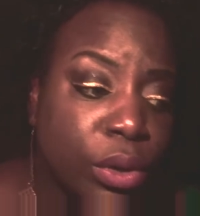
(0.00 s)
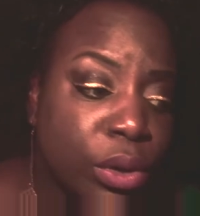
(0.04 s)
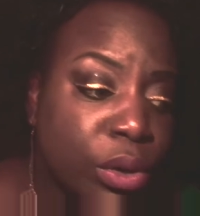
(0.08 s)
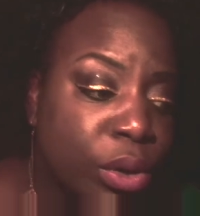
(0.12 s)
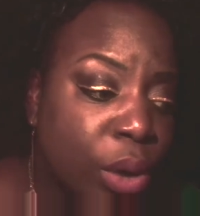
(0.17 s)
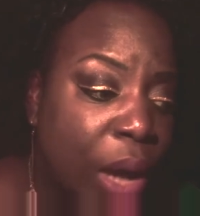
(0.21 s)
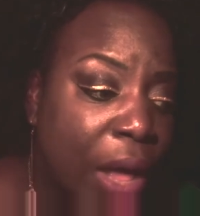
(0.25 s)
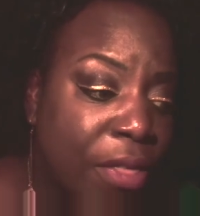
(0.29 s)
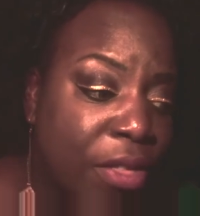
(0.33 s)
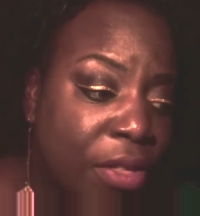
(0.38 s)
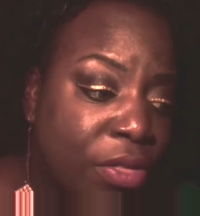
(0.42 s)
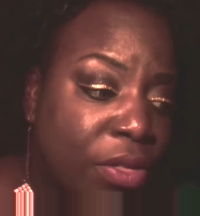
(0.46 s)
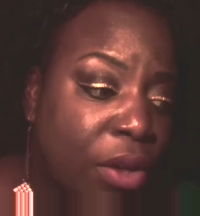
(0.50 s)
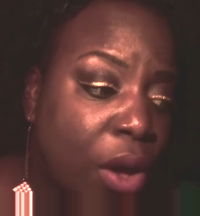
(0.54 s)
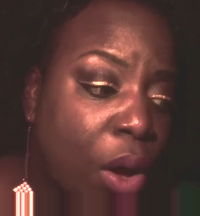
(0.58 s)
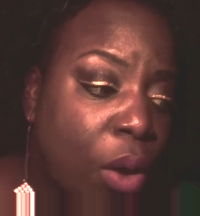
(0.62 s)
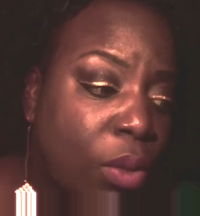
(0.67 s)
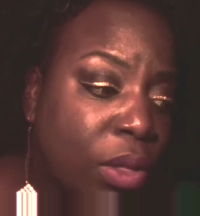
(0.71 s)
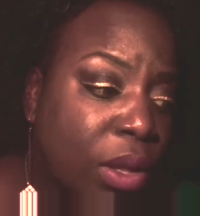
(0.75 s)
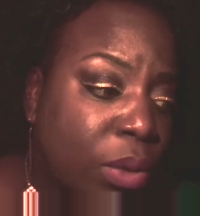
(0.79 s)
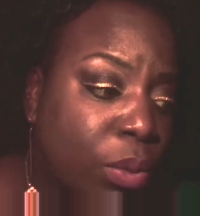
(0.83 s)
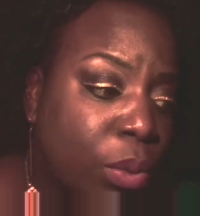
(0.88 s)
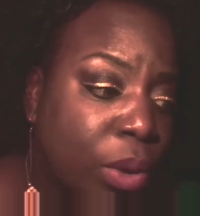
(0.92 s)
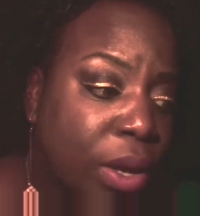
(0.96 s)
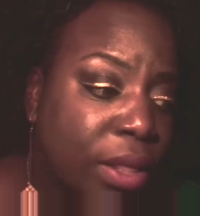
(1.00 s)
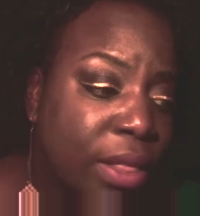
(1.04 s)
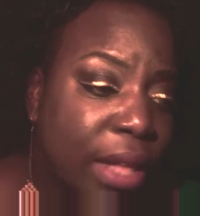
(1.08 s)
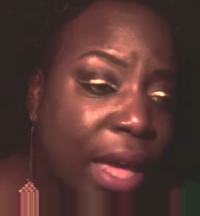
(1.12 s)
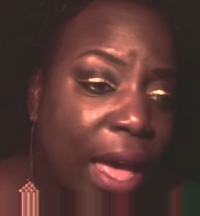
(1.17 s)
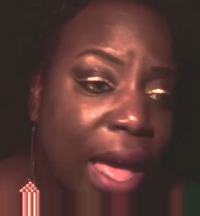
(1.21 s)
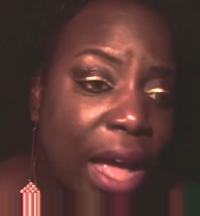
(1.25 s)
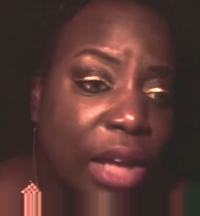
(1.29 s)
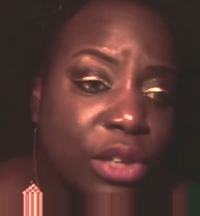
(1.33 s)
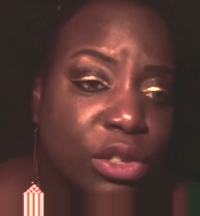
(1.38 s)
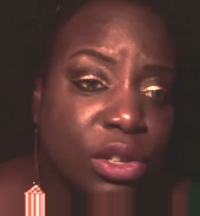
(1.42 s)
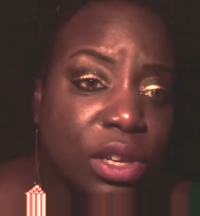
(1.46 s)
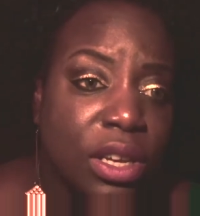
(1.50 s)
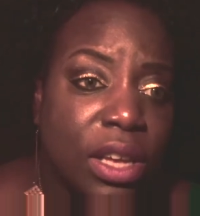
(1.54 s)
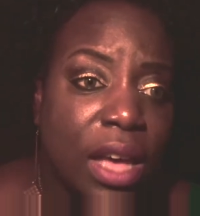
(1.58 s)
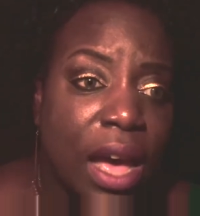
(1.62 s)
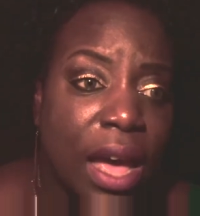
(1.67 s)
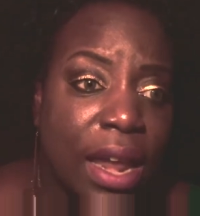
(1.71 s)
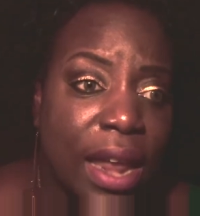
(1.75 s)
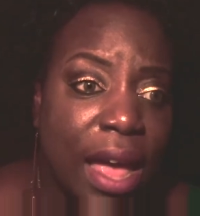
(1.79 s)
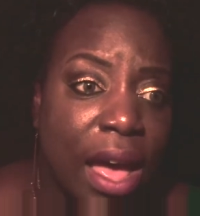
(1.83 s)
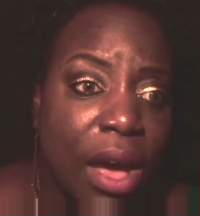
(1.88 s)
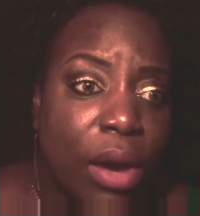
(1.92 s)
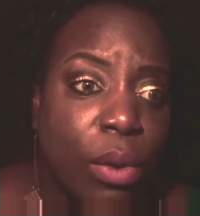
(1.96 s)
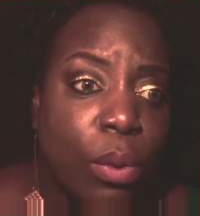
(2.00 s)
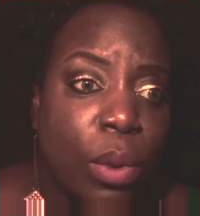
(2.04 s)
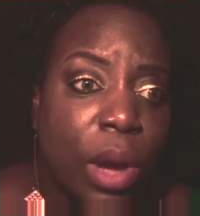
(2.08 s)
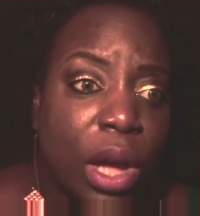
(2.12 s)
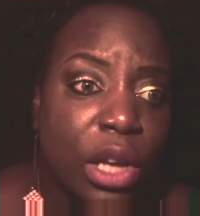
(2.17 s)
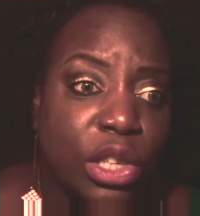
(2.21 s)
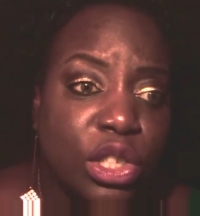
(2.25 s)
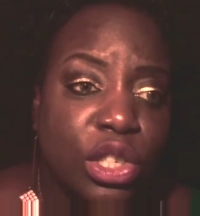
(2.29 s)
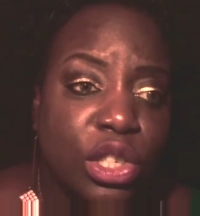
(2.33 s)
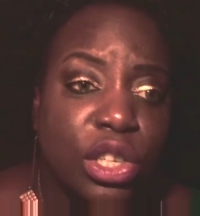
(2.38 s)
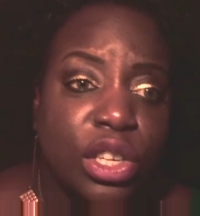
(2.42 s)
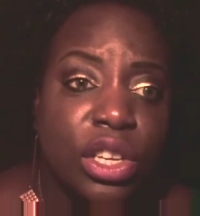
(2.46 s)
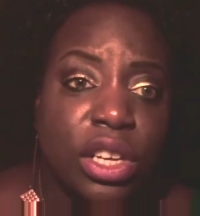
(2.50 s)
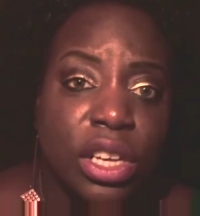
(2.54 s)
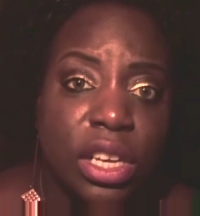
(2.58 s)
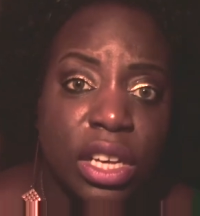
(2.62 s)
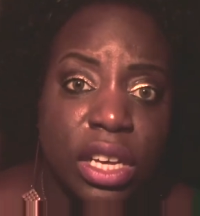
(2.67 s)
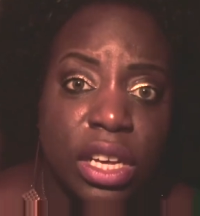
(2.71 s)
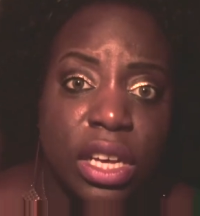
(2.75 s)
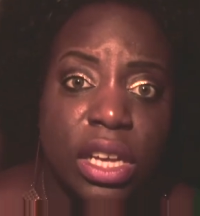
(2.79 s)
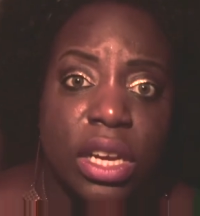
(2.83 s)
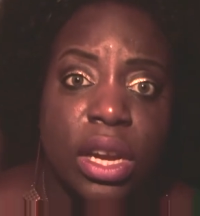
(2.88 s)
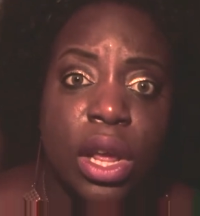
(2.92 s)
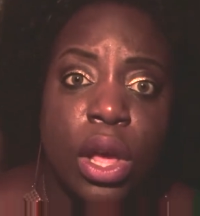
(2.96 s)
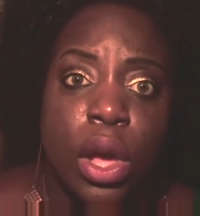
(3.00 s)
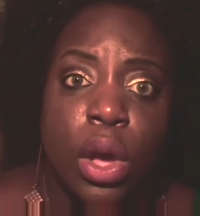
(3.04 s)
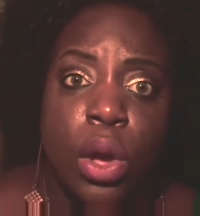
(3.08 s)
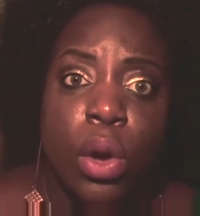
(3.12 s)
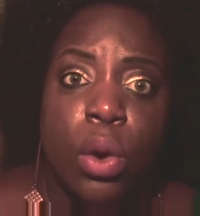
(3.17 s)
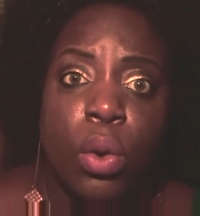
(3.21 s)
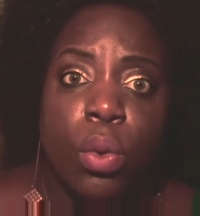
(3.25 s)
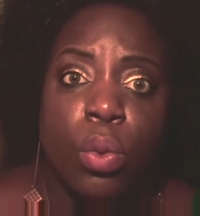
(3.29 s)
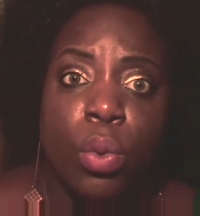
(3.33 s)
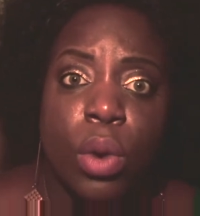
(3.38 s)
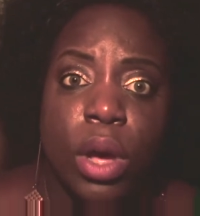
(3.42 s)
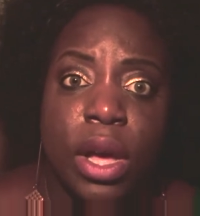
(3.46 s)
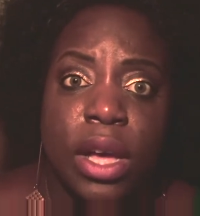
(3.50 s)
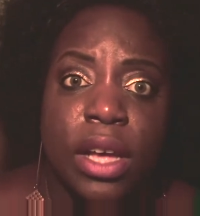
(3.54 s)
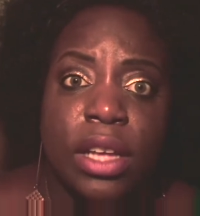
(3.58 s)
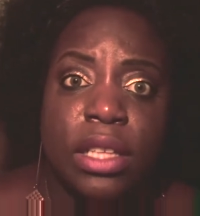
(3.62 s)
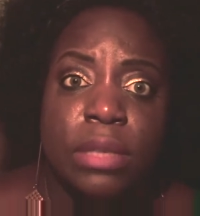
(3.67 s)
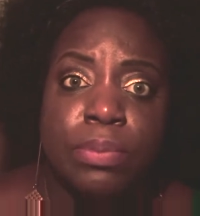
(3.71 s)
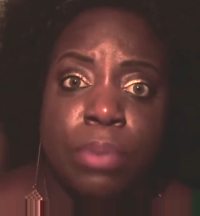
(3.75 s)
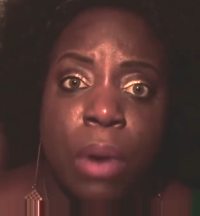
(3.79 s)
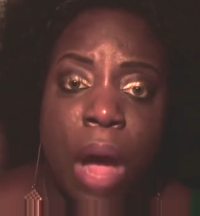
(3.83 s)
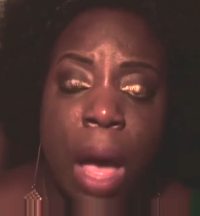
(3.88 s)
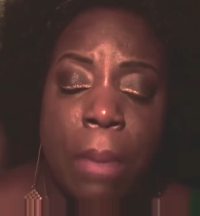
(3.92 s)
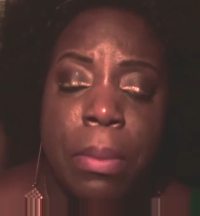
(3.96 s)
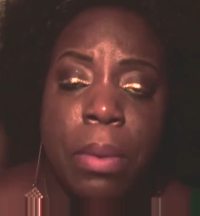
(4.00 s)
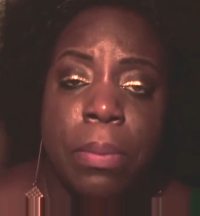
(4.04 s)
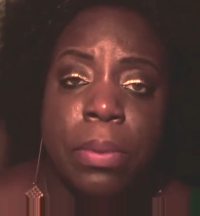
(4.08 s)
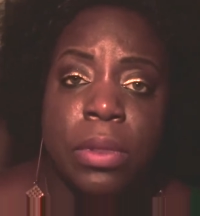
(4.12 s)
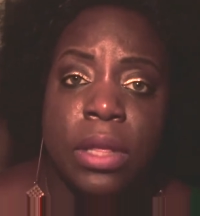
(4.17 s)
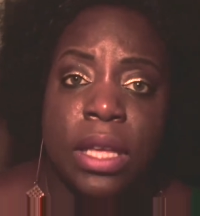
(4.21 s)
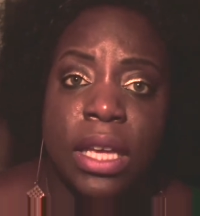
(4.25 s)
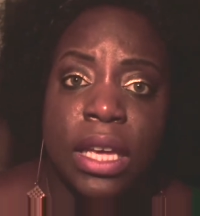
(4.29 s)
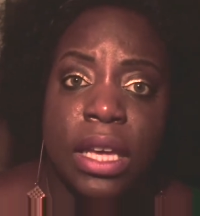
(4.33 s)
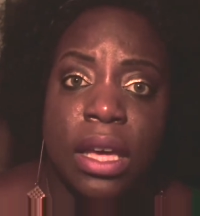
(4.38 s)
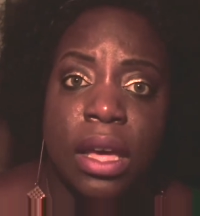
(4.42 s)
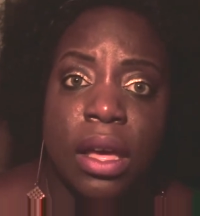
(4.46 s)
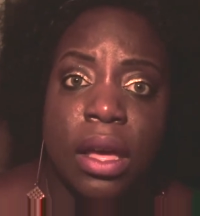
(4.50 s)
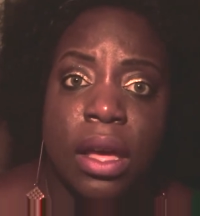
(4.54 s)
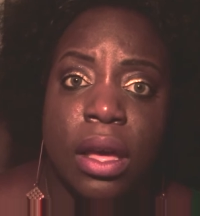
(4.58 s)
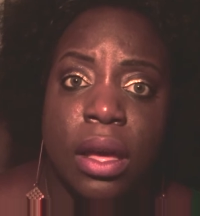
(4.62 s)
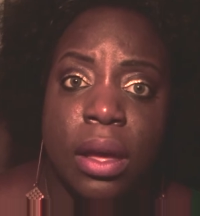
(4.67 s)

I think the only one that actually got out while she could was probably